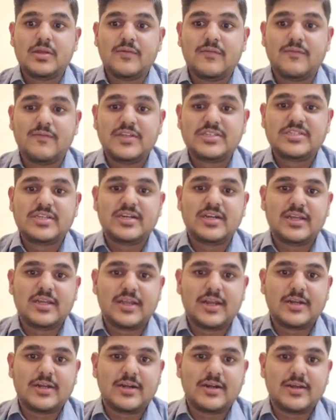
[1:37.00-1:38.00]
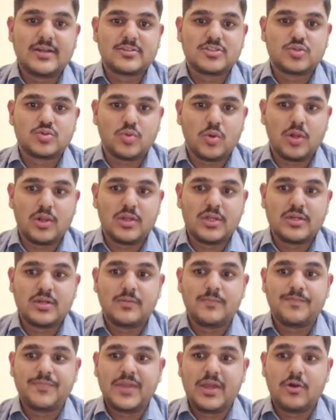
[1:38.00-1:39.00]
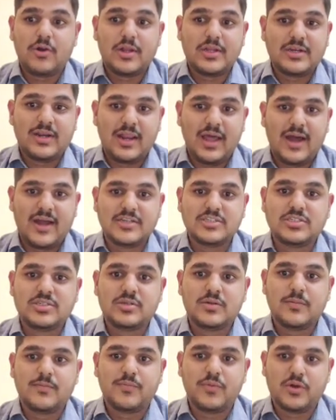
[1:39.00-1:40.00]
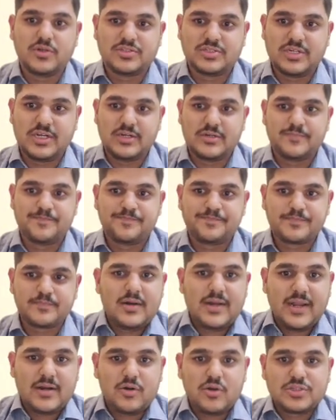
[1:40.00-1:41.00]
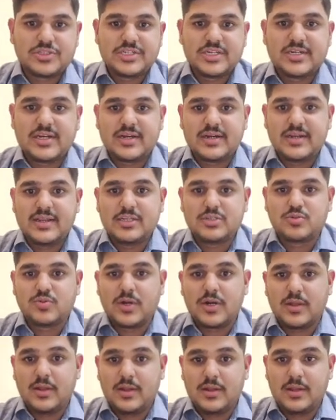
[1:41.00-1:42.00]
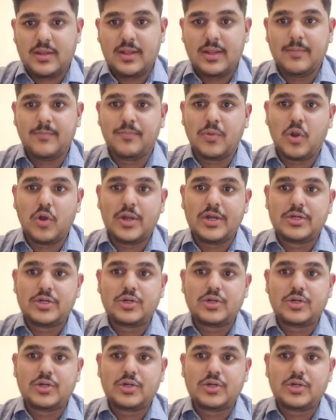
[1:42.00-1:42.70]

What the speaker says: which indicated a swollen or enlarged prostate. Diagnostic techniques were employed